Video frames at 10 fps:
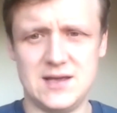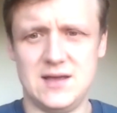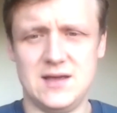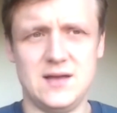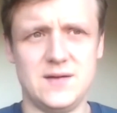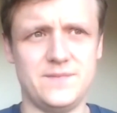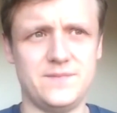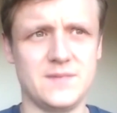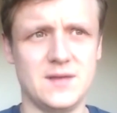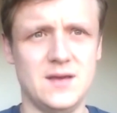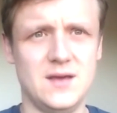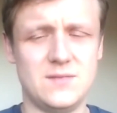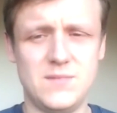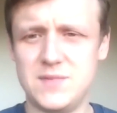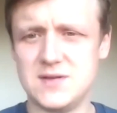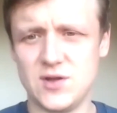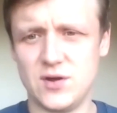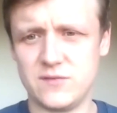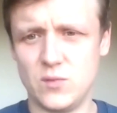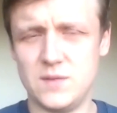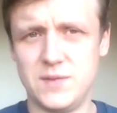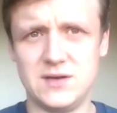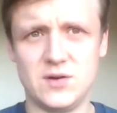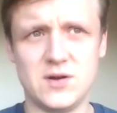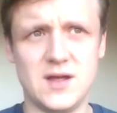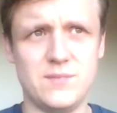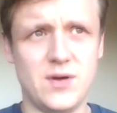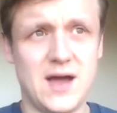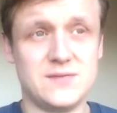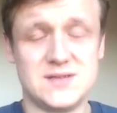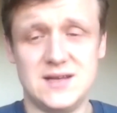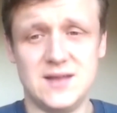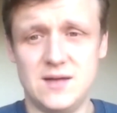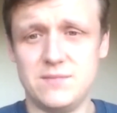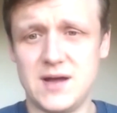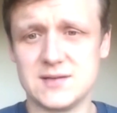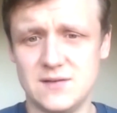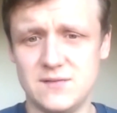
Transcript: and maybe there's not enough work being done on it, but I've seen the impact of